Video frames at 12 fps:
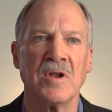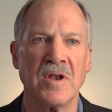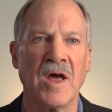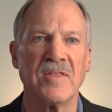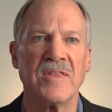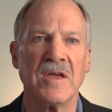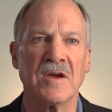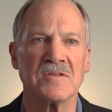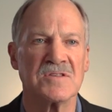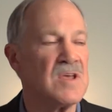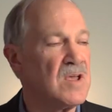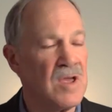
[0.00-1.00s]
not
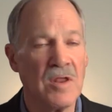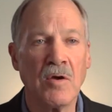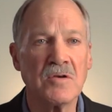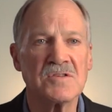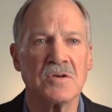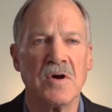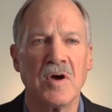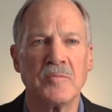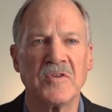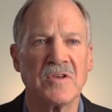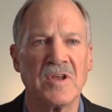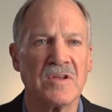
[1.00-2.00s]
theirs. And also
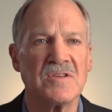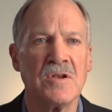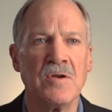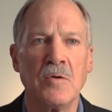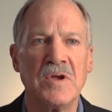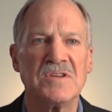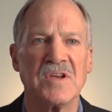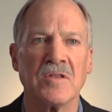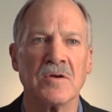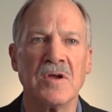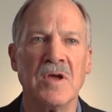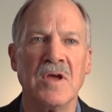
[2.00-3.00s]
helps us get to know each
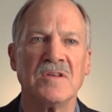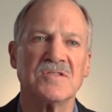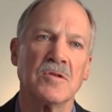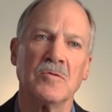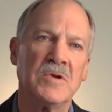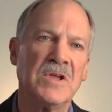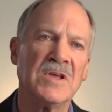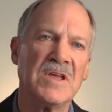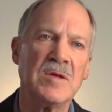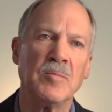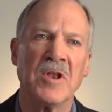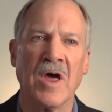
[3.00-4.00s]
other so that we can
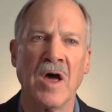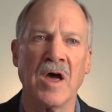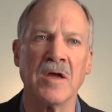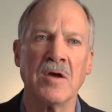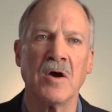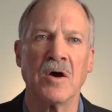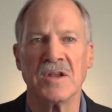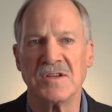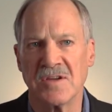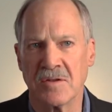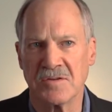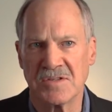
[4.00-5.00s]
keep an eye on each other's